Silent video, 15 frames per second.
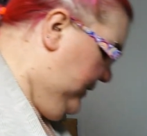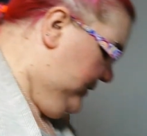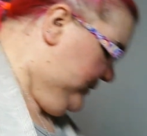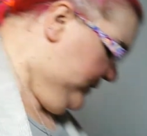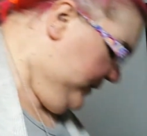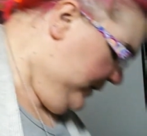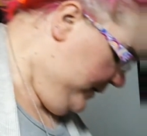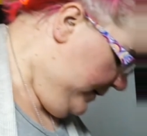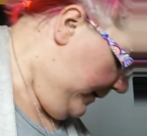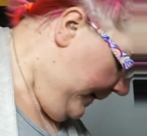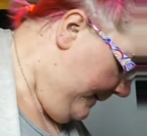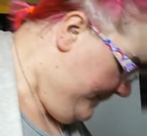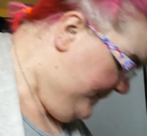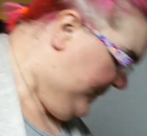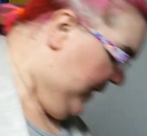this
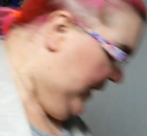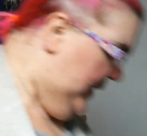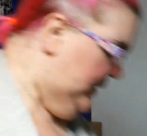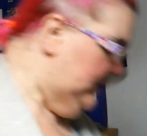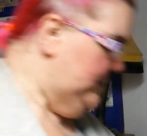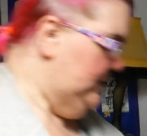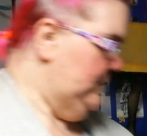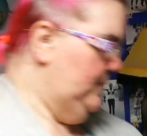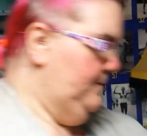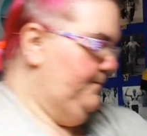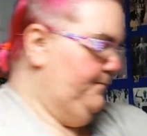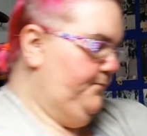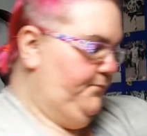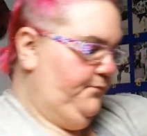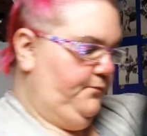box.
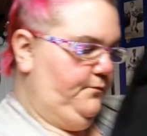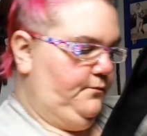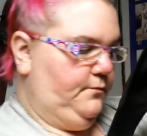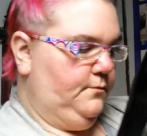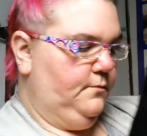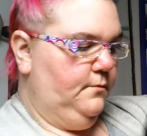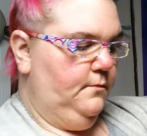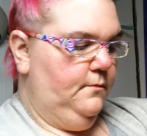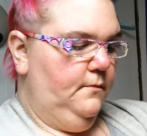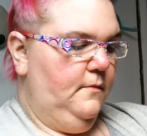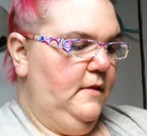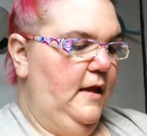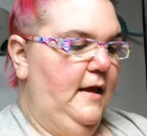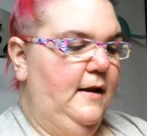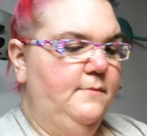
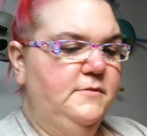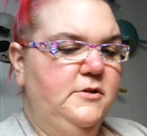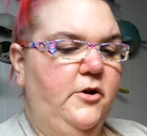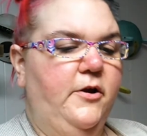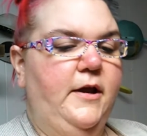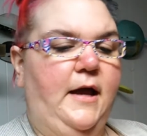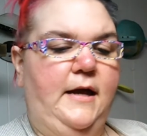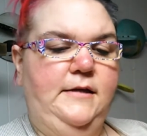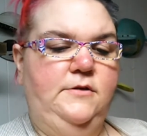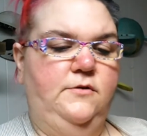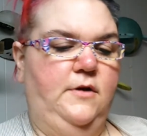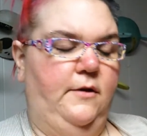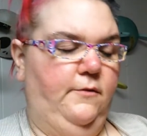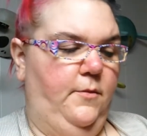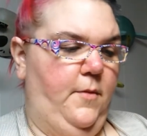And I'm sorry, I do
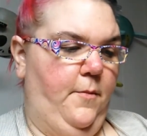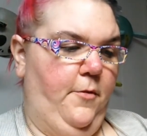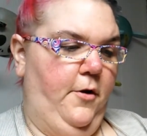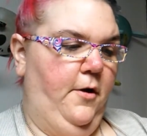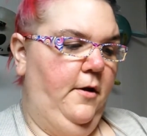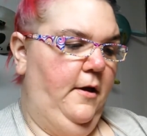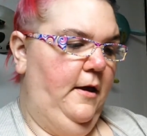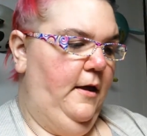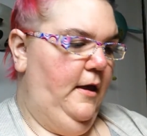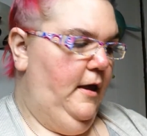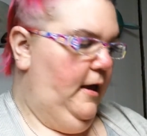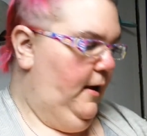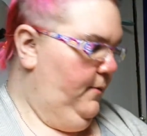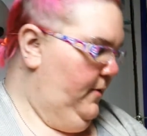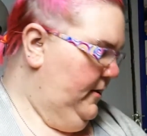not remember
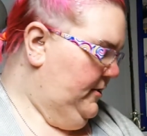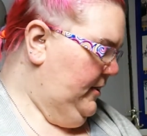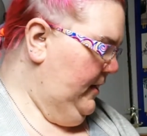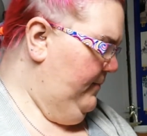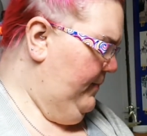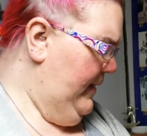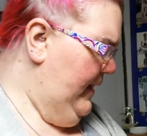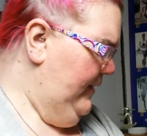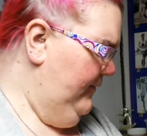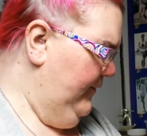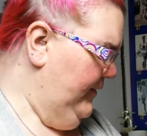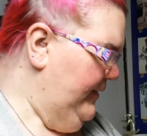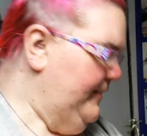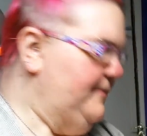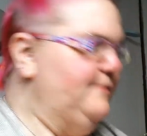how much I paid
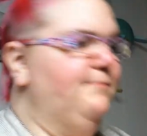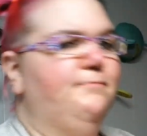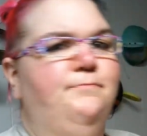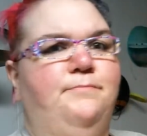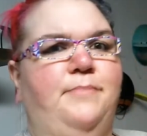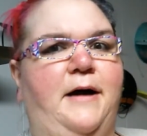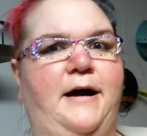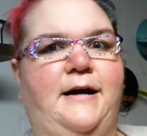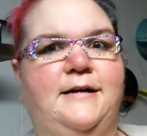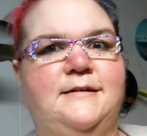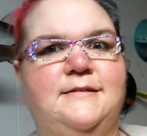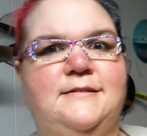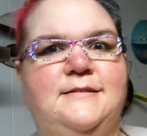for this box.